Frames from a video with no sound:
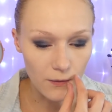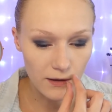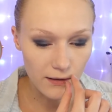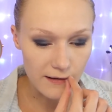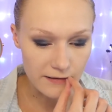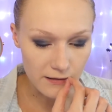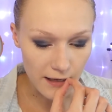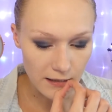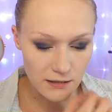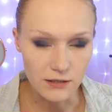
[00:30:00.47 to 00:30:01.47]
lower
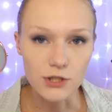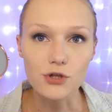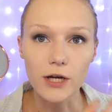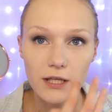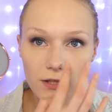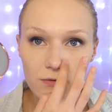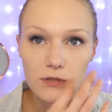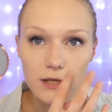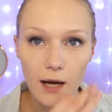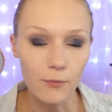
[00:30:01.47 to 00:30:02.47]
lash line just to try to
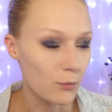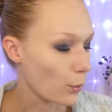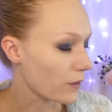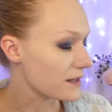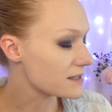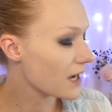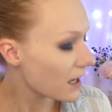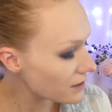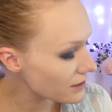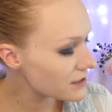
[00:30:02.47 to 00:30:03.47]
use a couple more of these
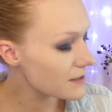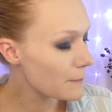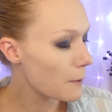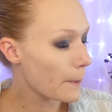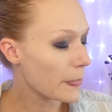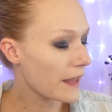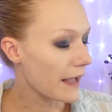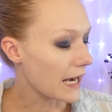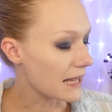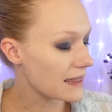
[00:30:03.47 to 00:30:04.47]
colors.
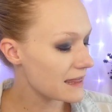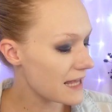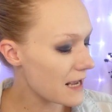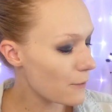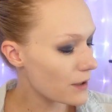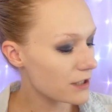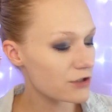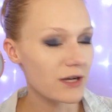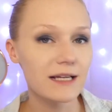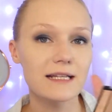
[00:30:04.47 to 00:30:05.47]
And I think we're
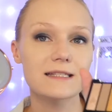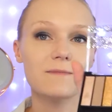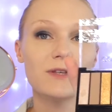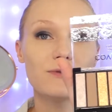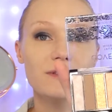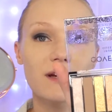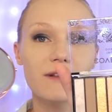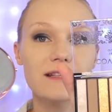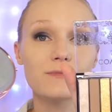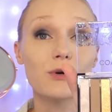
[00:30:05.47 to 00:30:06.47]
going to try to get some
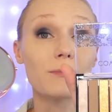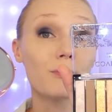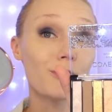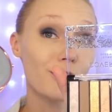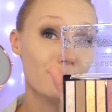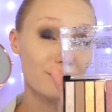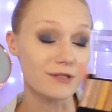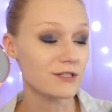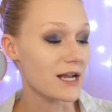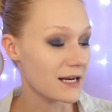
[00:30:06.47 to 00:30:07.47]
use out of this more
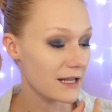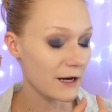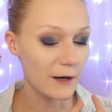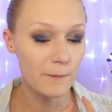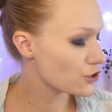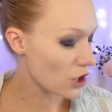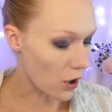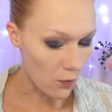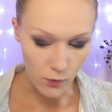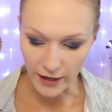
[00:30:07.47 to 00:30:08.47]
purple shade here.
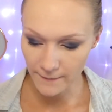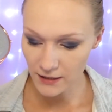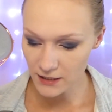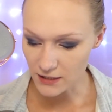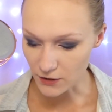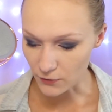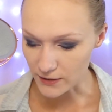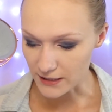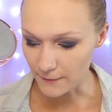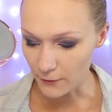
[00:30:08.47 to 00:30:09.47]
So what I'm going to
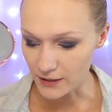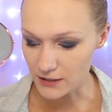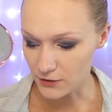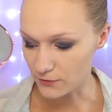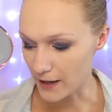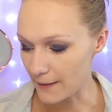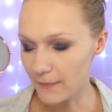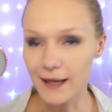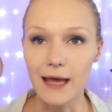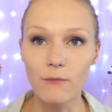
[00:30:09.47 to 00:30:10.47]
do is I'm going to
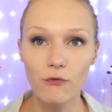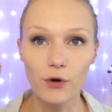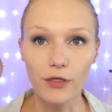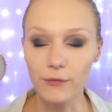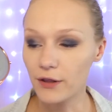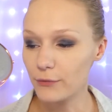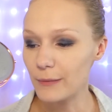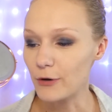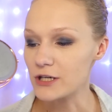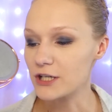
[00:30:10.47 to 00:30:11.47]
grab my
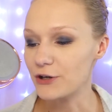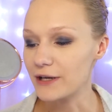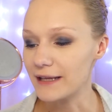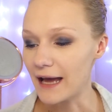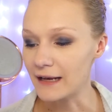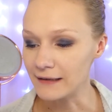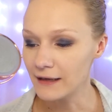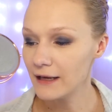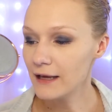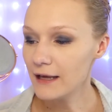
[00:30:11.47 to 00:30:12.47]
M433 brush here
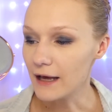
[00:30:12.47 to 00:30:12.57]
again,